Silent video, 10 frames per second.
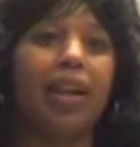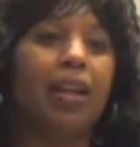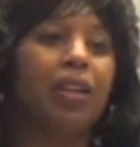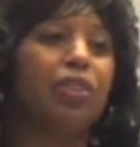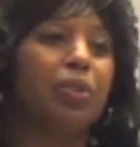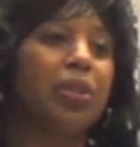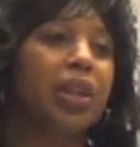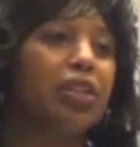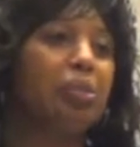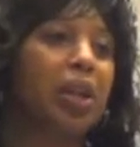And I said, well,
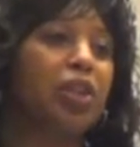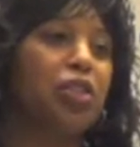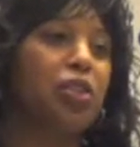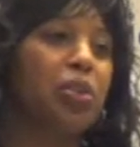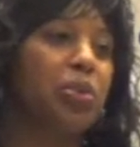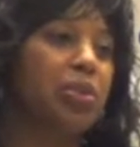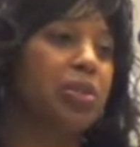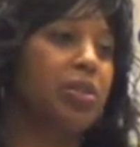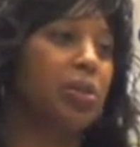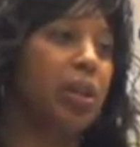that's because
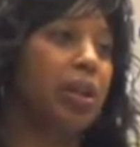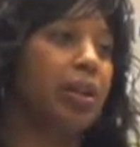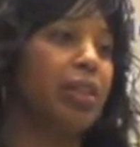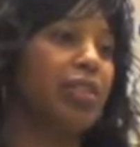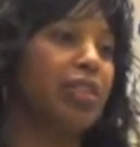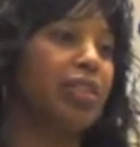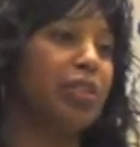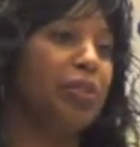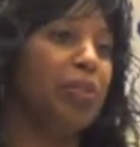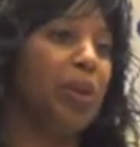you treated us as
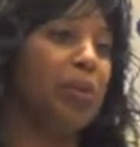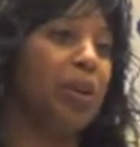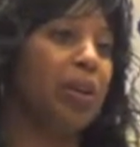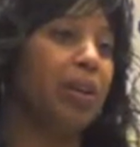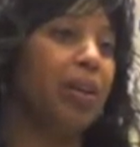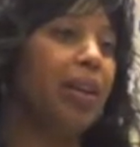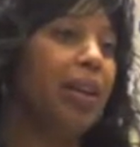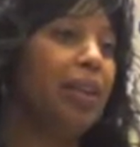if we were